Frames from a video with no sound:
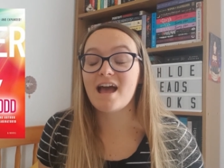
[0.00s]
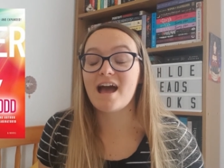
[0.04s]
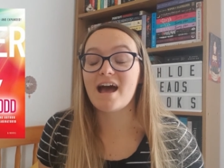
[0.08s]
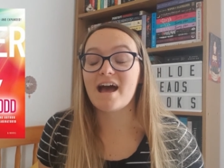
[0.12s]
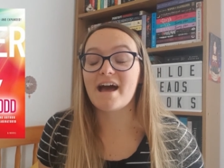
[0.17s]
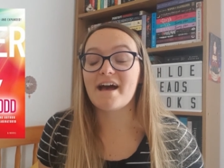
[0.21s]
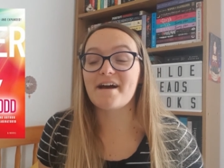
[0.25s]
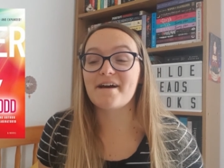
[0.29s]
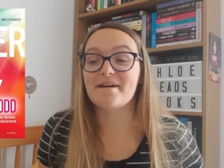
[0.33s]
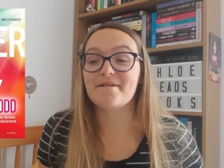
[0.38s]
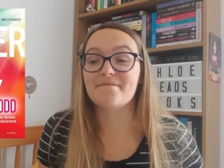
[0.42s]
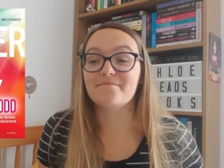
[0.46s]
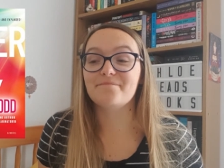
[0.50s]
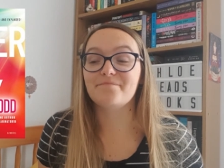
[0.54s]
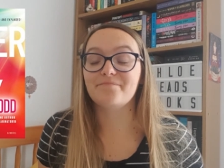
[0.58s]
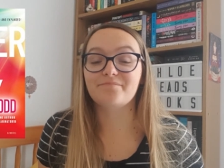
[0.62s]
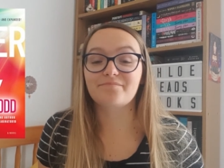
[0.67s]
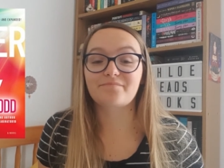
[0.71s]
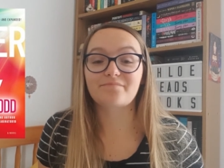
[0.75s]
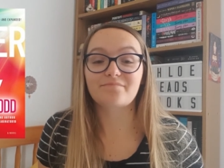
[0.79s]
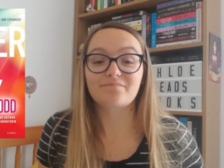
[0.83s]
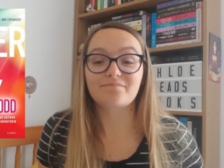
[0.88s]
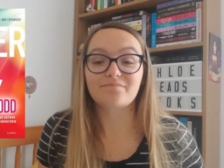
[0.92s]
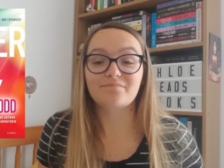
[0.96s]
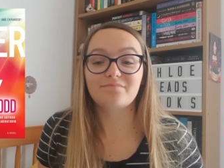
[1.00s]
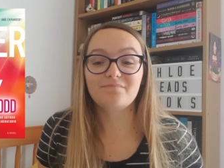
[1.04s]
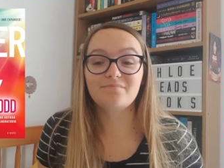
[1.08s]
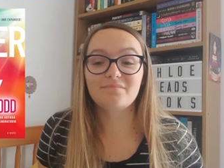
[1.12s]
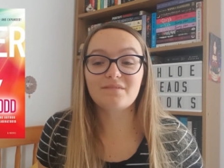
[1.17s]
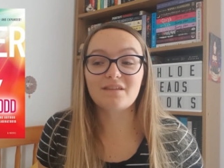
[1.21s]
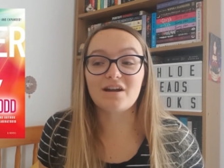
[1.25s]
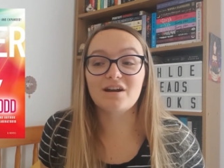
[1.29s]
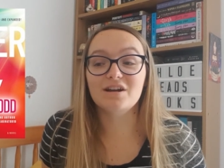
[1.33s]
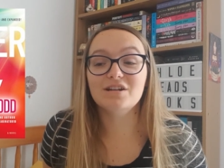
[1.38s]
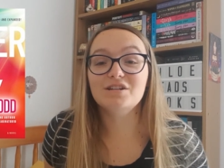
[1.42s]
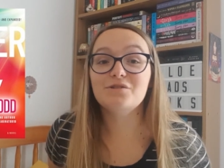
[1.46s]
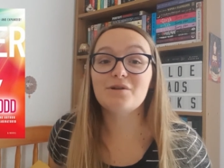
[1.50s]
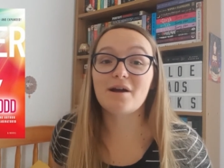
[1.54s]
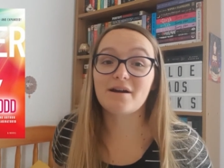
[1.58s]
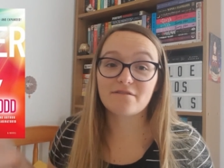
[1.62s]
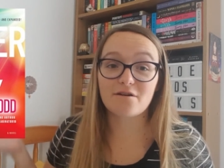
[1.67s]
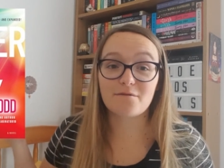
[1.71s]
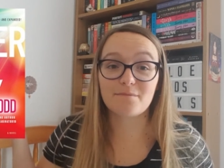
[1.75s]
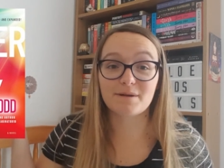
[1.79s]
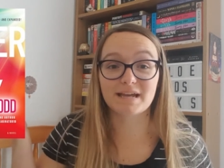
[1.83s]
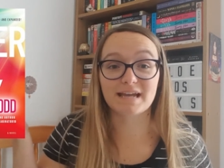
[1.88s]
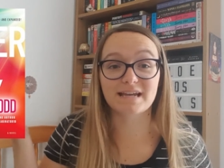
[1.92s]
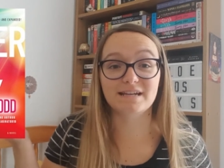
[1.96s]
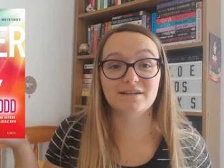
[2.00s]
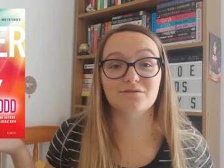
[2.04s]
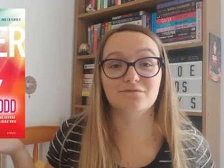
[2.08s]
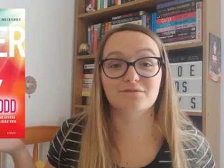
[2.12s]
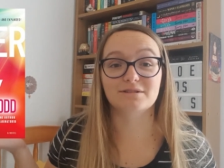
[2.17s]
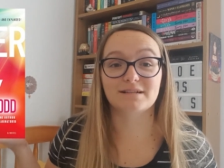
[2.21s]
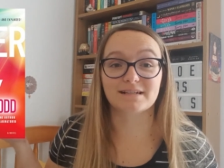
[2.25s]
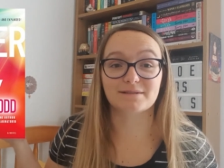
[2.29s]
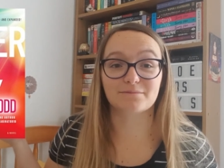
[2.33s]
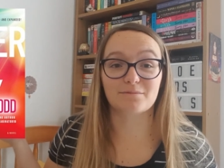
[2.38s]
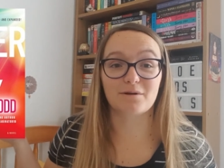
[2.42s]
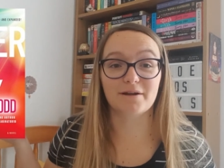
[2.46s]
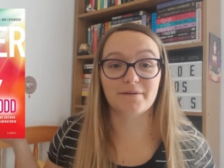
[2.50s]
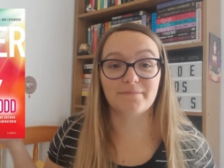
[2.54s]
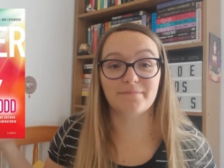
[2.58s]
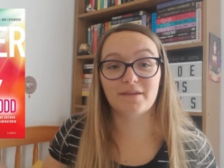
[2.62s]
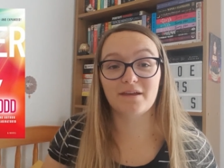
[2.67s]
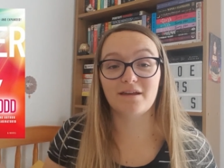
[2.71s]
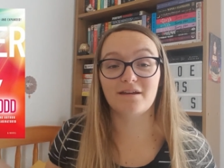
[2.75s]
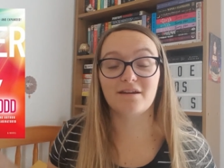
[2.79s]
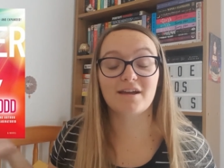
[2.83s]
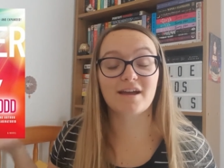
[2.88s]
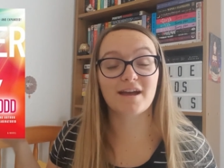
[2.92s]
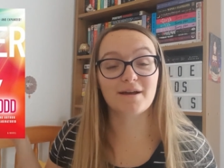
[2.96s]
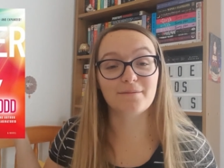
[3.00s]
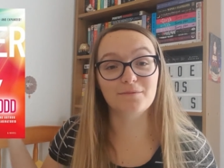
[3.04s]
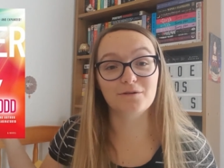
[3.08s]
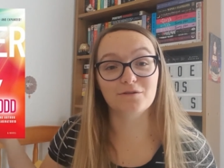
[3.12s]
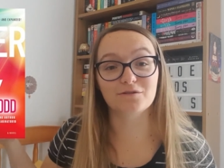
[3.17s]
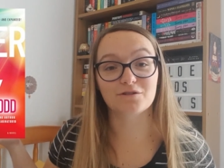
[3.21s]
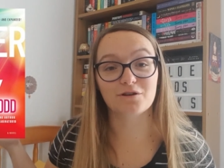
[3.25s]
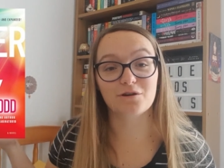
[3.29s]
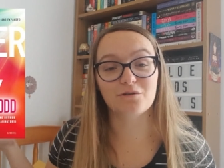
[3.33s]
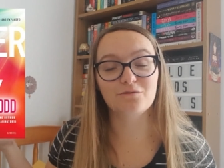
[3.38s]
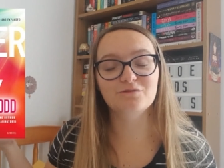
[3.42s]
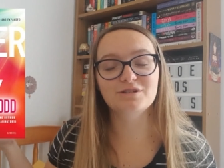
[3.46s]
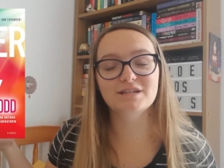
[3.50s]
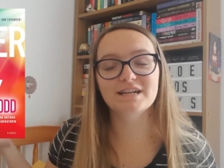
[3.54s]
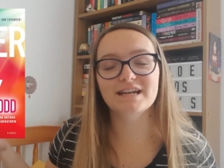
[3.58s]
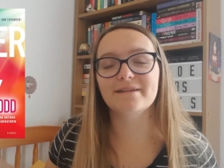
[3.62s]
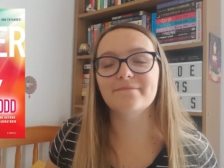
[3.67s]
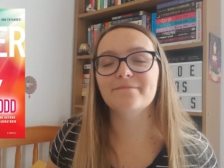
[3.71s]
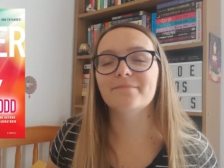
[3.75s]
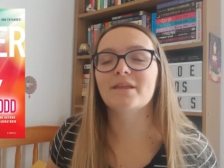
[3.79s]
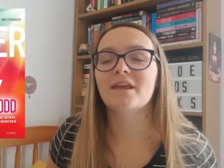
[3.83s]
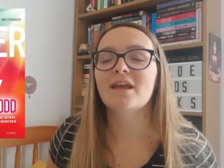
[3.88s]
Um, I do have it on my Kindle, so that's why I am not holding it.